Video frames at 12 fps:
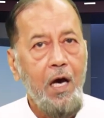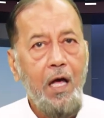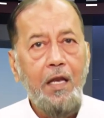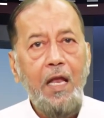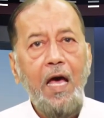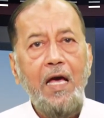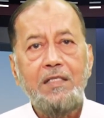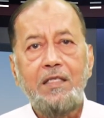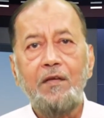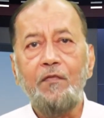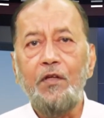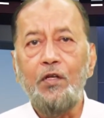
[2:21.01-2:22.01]
Allah has
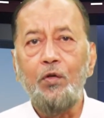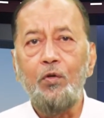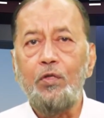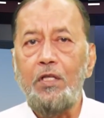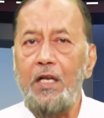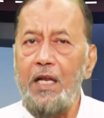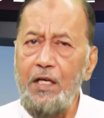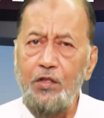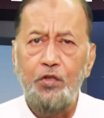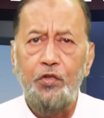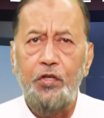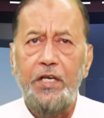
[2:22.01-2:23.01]
given you the
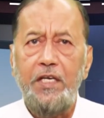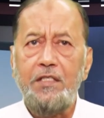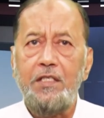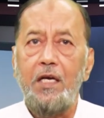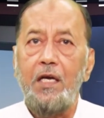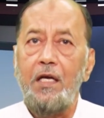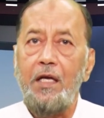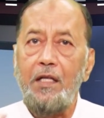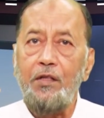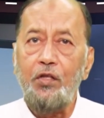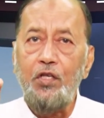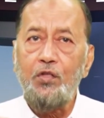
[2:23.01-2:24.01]
luxuries
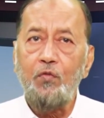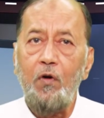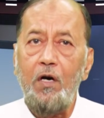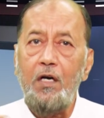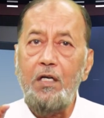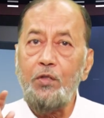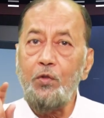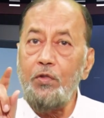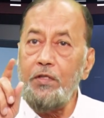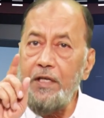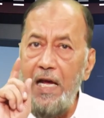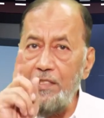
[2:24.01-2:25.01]
in this world
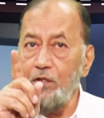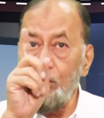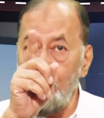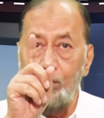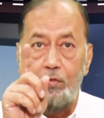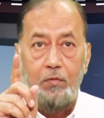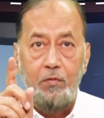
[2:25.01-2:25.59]
to test you.